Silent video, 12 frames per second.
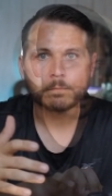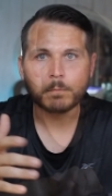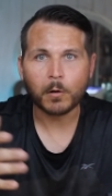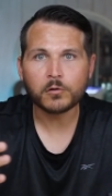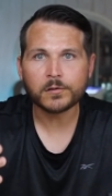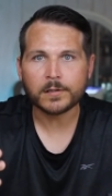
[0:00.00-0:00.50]

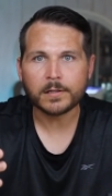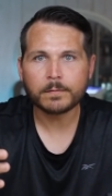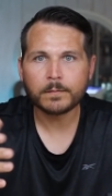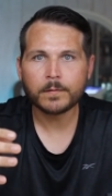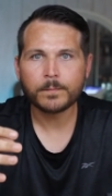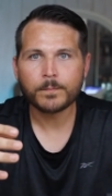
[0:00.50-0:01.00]
Mostly,
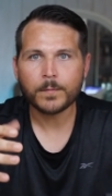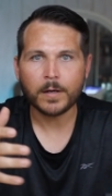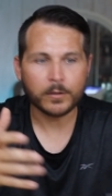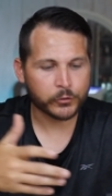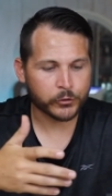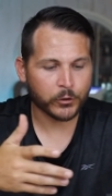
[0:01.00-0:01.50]

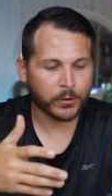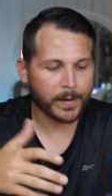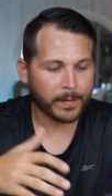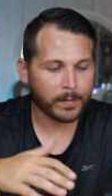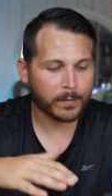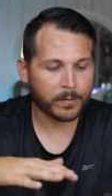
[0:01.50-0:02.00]

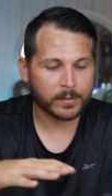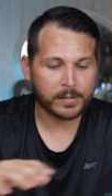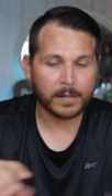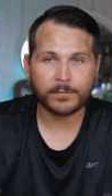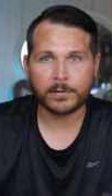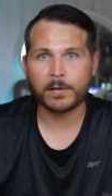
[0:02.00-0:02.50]
ensuring the
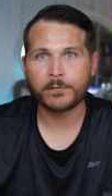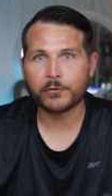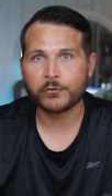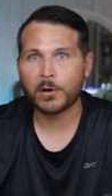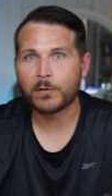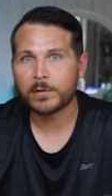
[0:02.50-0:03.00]
safety of your
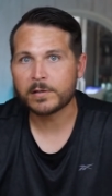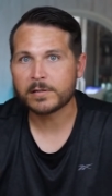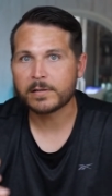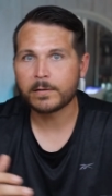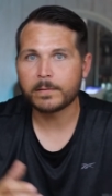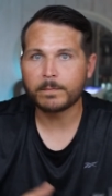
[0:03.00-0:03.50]
drone is,
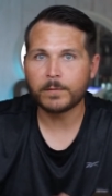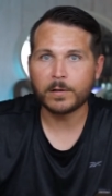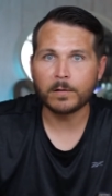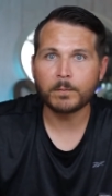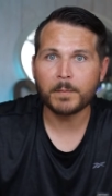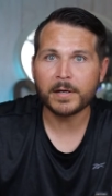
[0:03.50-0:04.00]
you
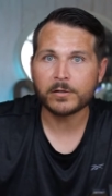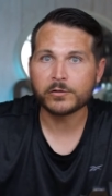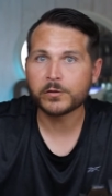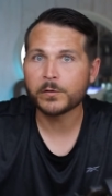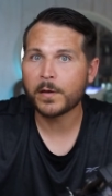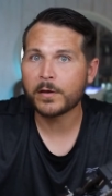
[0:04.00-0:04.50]
know, making
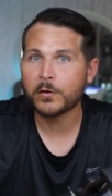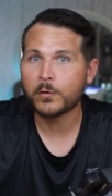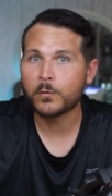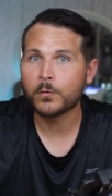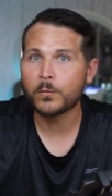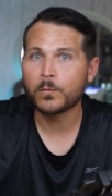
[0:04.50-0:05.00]
sure that
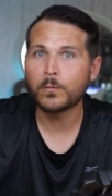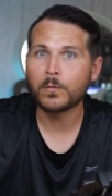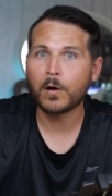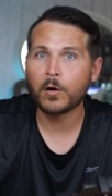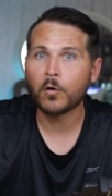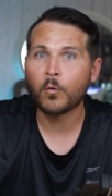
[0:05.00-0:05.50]
you
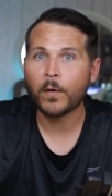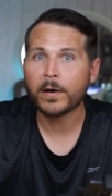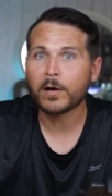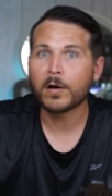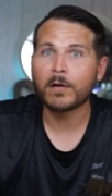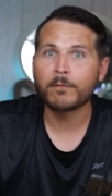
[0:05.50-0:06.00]
are
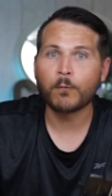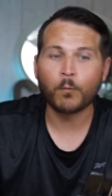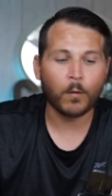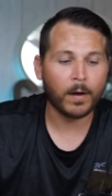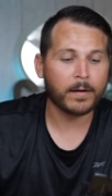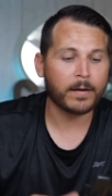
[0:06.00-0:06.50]
aware of
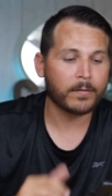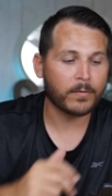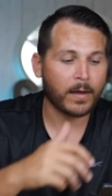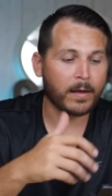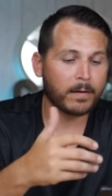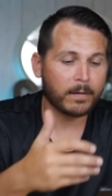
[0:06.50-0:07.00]
what
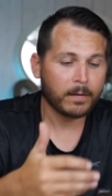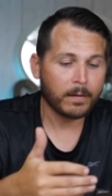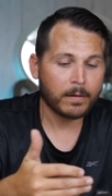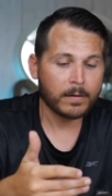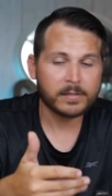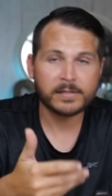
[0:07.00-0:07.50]
that
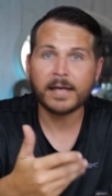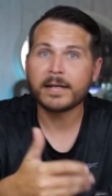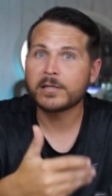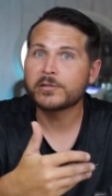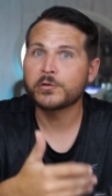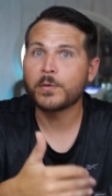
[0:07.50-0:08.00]

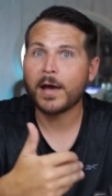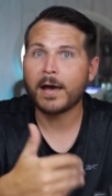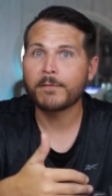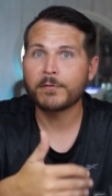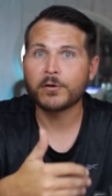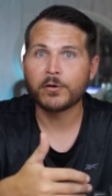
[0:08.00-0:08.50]
settings you
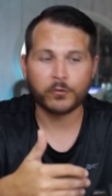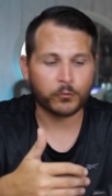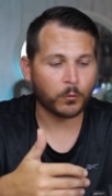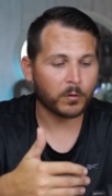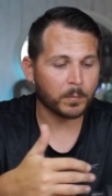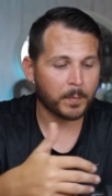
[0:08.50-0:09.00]
have in your controller.